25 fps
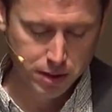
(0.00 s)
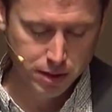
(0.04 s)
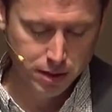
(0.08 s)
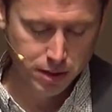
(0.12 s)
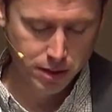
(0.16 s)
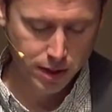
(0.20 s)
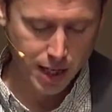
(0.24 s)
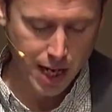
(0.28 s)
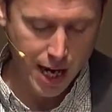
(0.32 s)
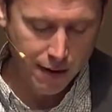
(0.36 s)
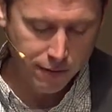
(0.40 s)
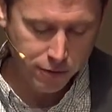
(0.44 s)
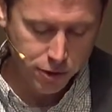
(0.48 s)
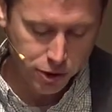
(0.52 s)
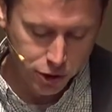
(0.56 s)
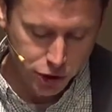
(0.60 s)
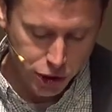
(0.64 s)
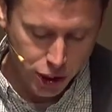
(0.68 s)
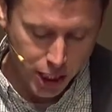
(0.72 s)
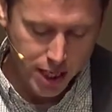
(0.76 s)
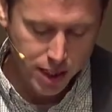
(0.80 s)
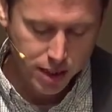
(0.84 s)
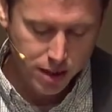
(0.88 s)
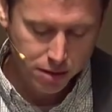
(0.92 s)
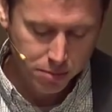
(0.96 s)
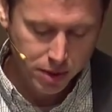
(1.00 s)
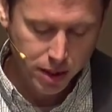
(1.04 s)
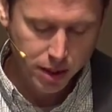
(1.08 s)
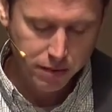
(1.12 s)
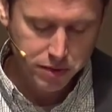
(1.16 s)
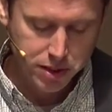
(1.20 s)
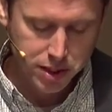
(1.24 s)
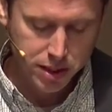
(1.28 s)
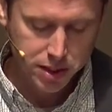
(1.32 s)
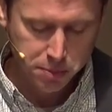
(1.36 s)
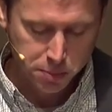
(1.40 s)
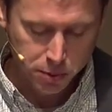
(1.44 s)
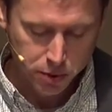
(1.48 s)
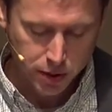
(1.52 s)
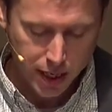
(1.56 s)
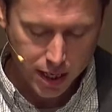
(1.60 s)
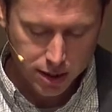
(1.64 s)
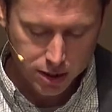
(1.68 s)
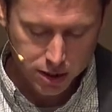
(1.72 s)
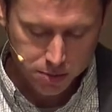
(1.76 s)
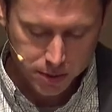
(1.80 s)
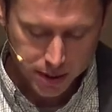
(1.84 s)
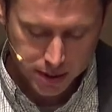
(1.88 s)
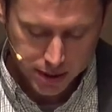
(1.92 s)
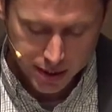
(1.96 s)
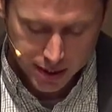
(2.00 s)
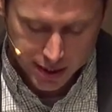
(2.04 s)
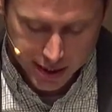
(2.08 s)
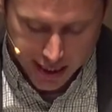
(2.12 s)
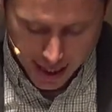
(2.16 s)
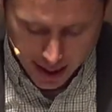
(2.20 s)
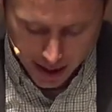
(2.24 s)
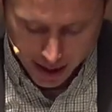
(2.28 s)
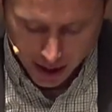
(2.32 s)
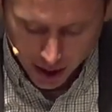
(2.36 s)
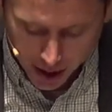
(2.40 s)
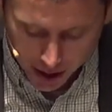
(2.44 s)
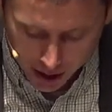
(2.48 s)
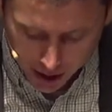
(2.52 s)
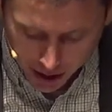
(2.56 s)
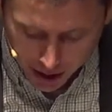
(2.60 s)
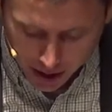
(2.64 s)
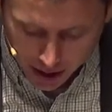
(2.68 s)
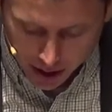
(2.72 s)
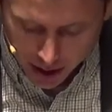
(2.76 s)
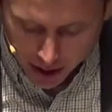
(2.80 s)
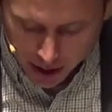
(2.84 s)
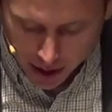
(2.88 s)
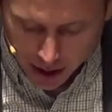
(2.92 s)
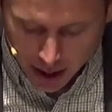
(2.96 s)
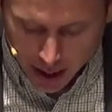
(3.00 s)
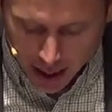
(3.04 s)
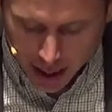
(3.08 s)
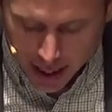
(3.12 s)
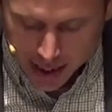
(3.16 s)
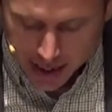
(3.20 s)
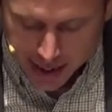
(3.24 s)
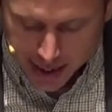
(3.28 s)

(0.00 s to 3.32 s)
Now, after Jacob gives this pronouncement to Dan, he